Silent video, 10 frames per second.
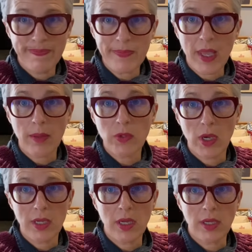I'm
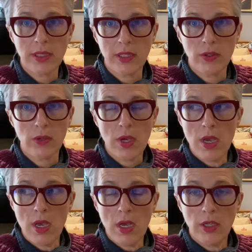trying not to
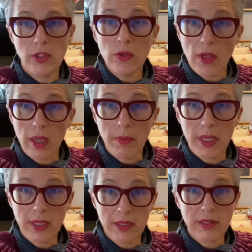do that
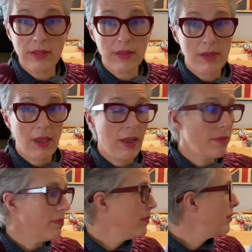because
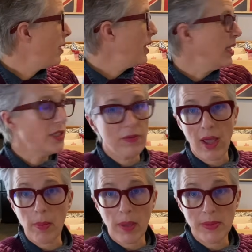I need to
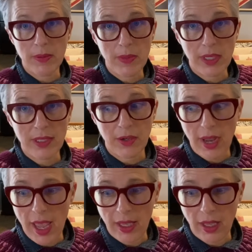wrap up some things that are
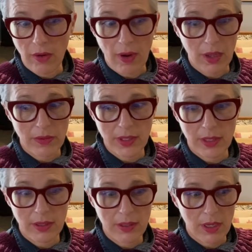hanging around,
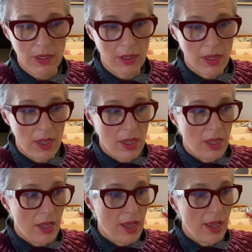and
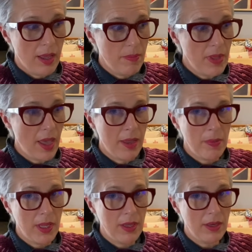yeah, and
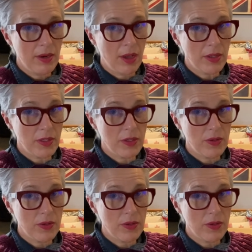be not too